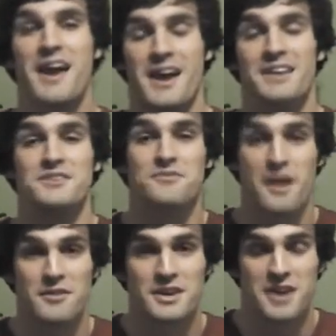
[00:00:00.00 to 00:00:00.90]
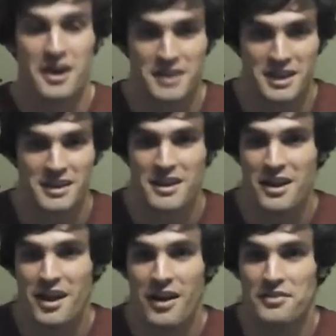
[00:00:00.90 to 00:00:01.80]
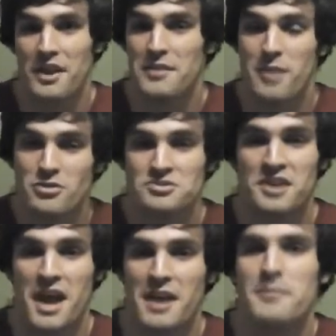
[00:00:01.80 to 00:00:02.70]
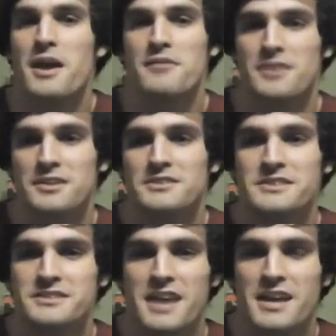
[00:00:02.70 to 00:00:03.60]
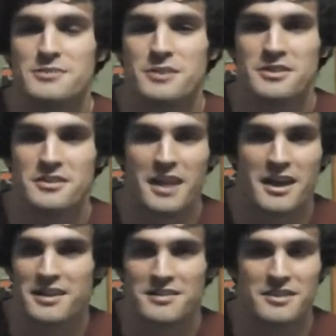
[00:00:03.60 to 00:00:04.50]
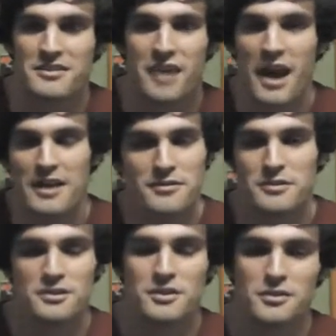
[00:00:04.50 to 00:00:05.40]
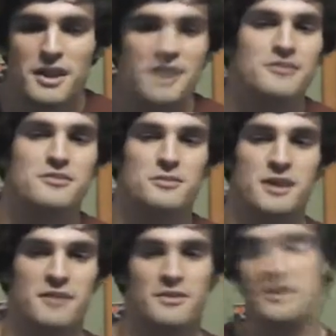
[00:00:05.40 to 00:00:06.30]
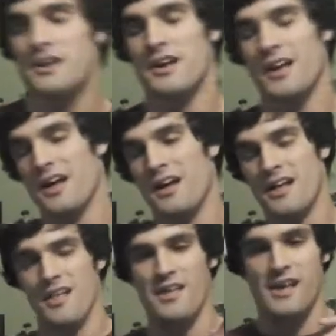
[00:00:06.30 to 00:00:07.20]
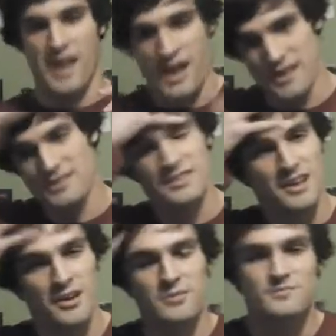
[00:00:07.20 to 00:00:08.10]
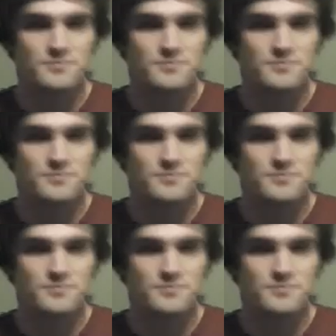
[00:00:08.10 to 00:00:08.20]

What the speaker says: and he's very cunning. Unlike most anime villains these days, where they're like designed for little kids or whatever. And so,